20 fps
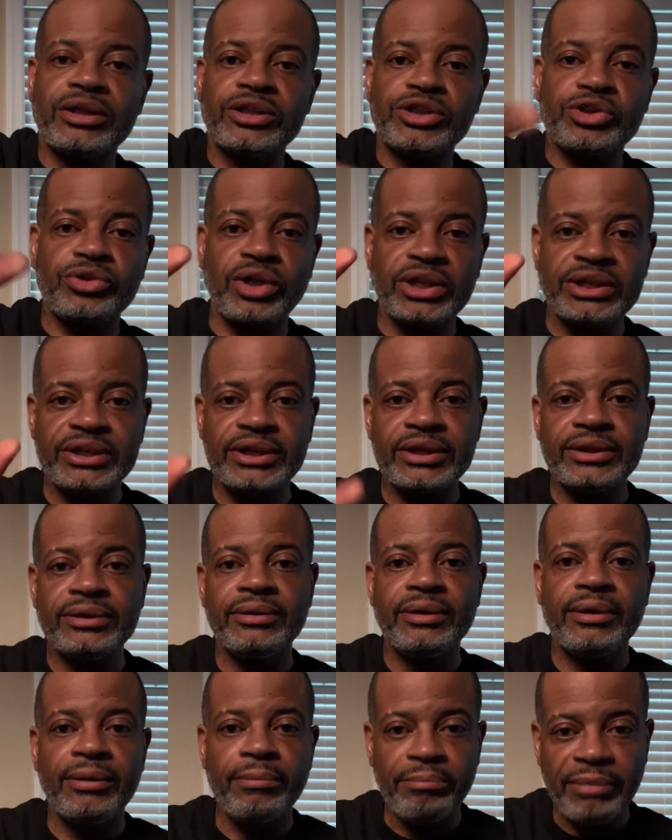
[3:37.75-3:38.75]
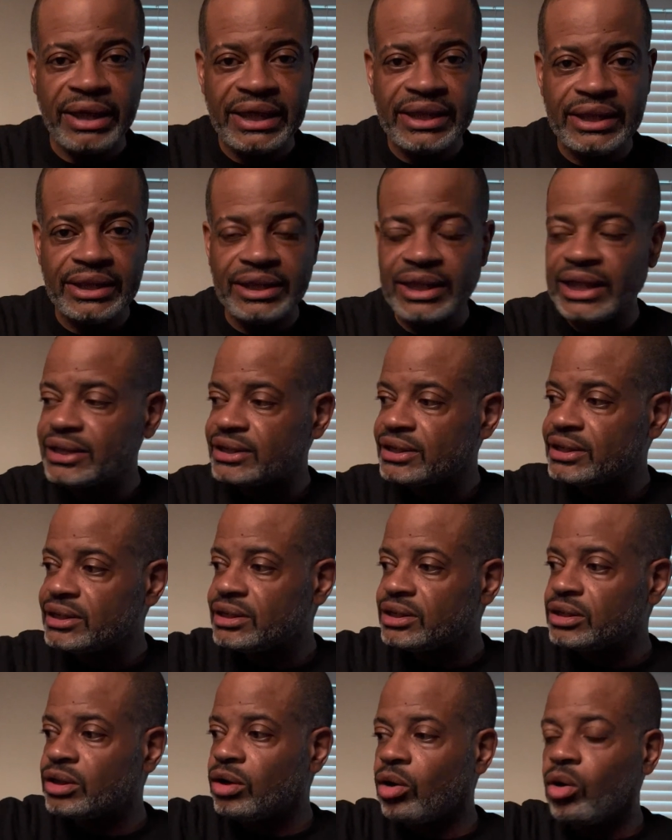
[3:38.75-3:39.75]
trusted mieke
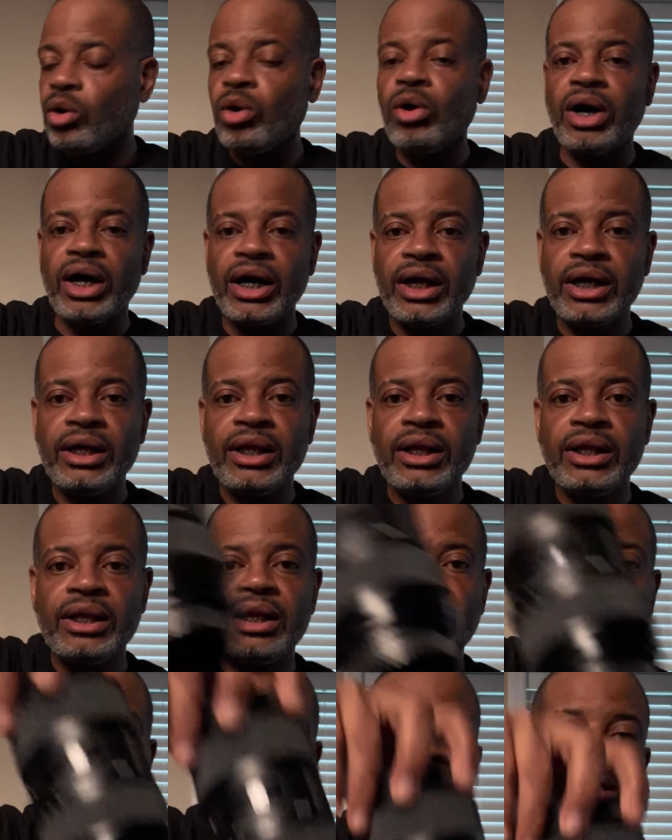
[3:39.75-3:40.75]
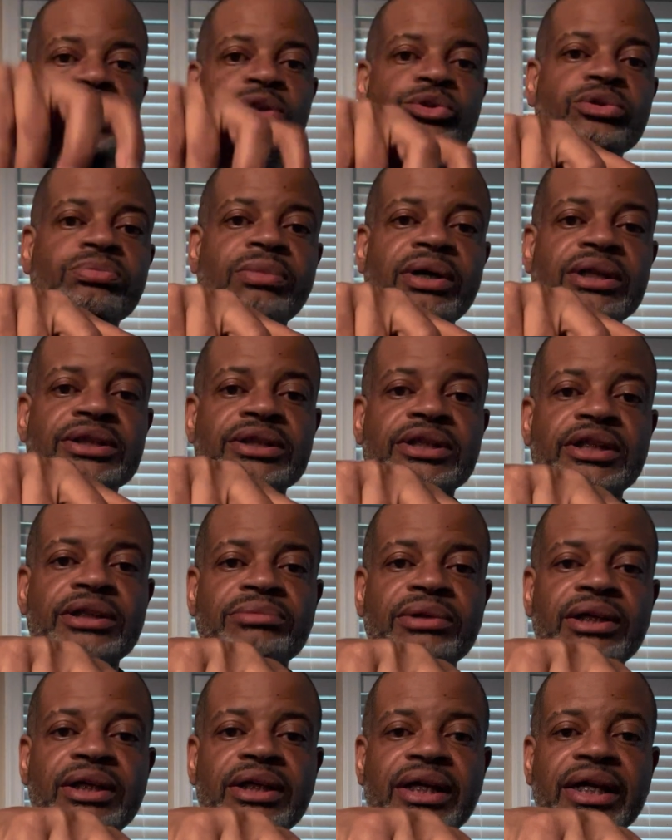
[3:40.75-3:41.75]
lenses, or I can use my
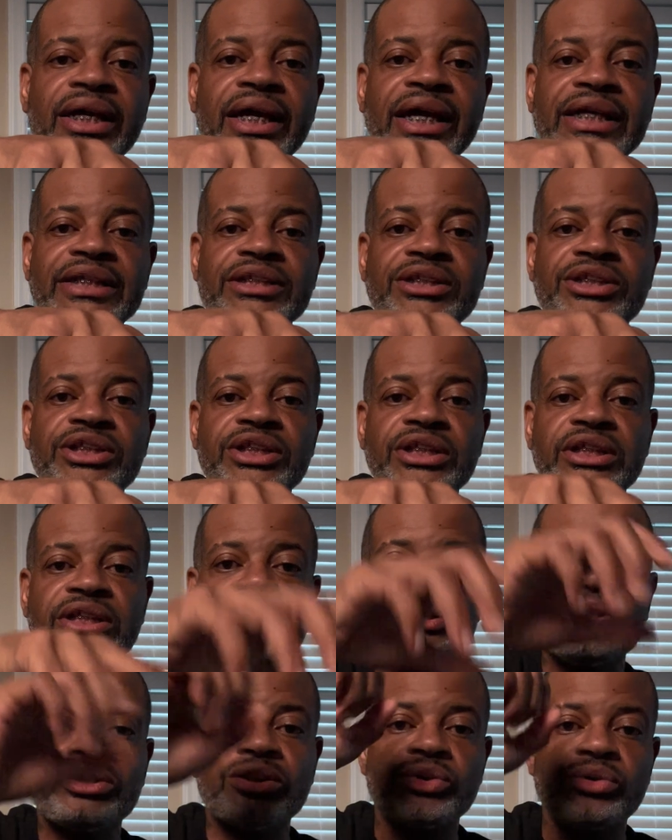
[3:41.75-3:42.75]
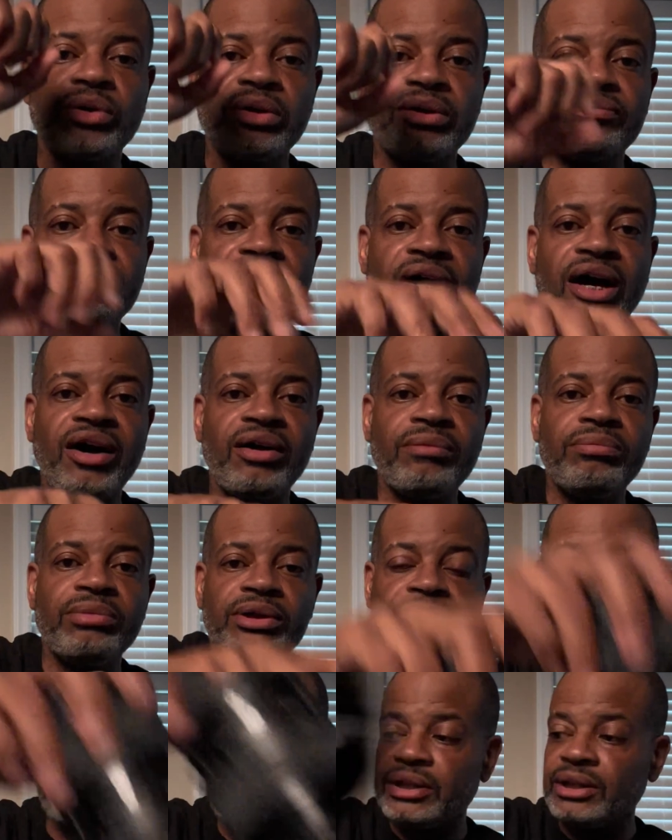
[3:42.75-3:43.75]
Sigma 18 to
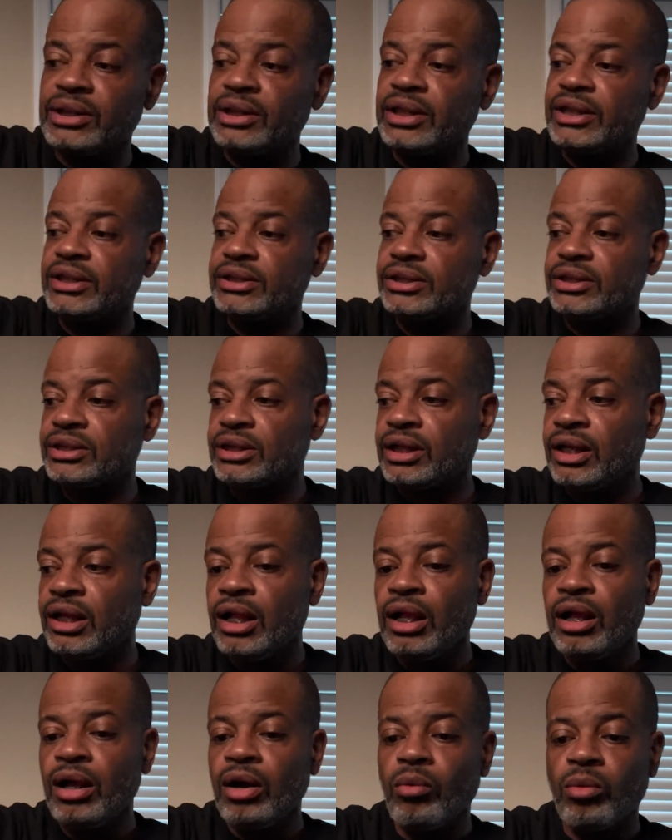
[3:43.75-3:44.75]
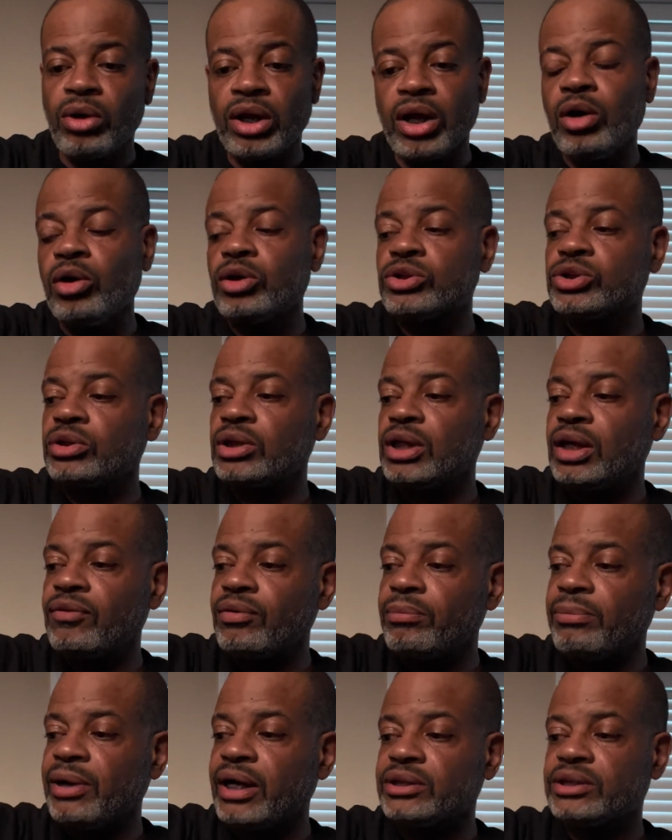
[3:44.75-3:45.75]
35mm lens. What I also love
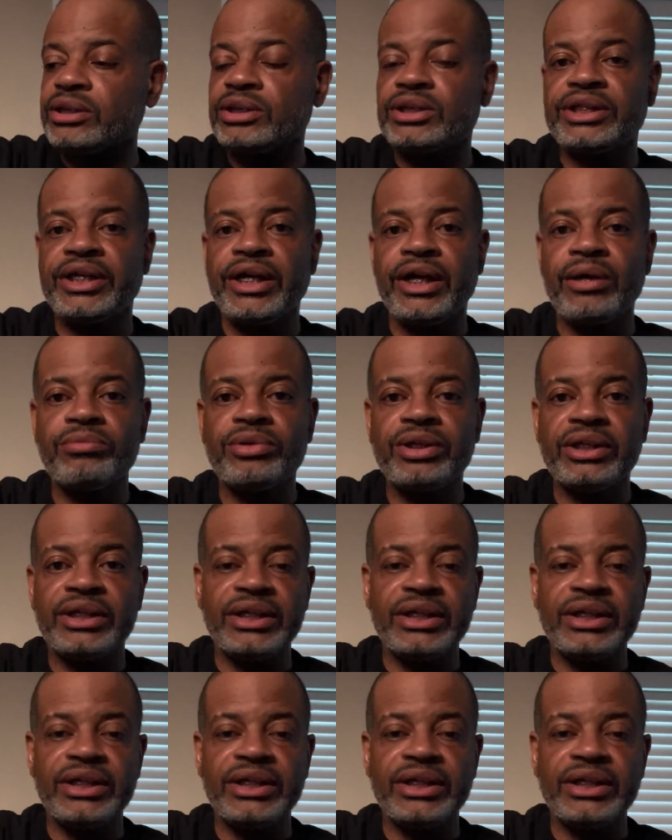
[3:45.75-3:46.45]
about this camera